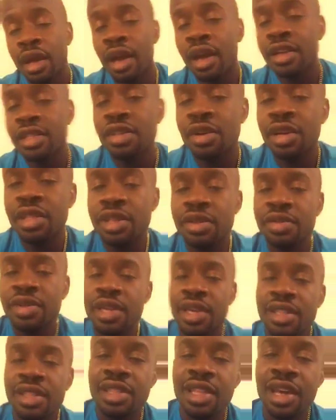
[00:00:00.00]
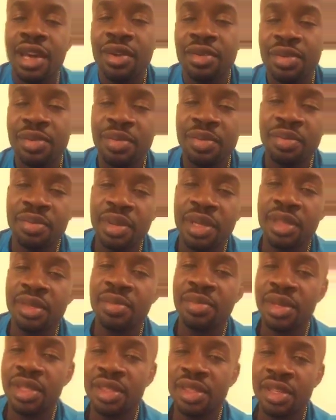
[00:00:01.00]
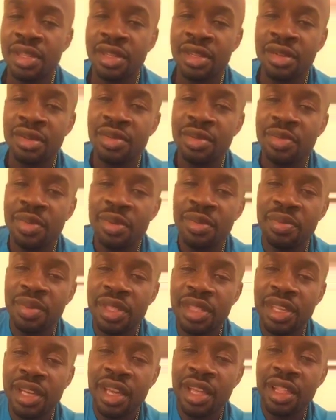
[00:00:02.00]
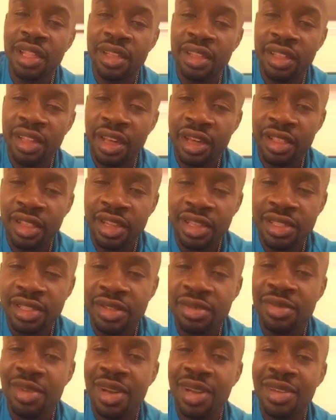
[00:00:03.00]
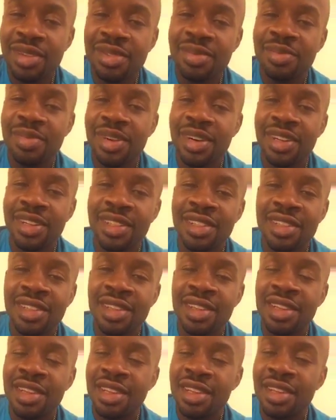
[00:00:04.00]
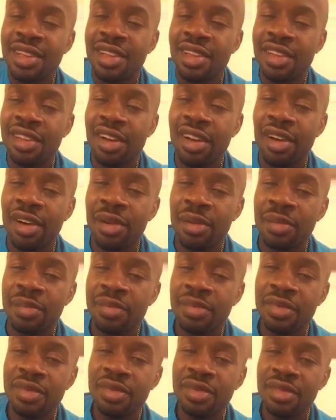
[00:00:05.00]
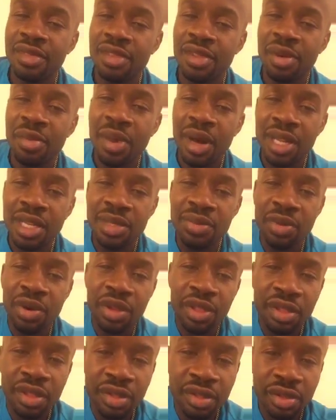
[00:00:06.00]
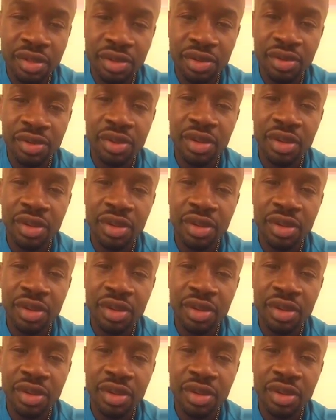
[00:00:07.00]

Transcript: All right, so I think we get that. We beat the hell out of that lesson, right? But nobody's smarter than you.